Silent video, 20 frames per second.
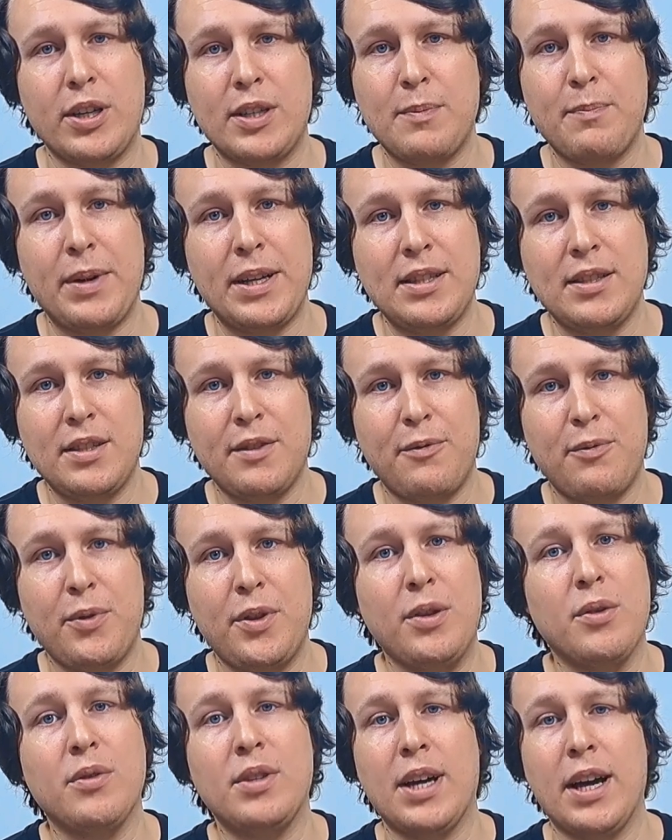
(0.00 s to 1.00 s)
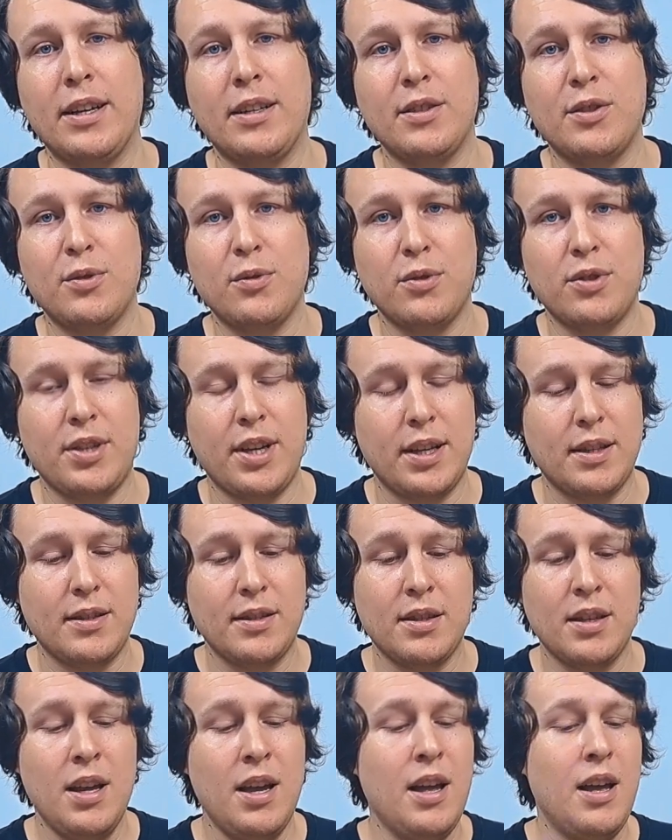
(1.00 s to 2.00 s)
expensive with your dinosaur
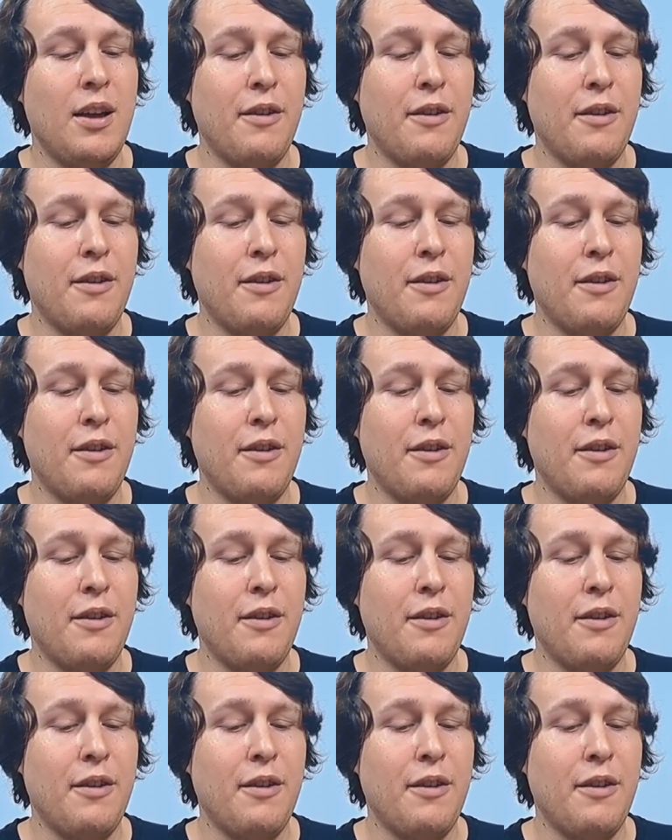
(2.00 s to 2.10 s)
sets.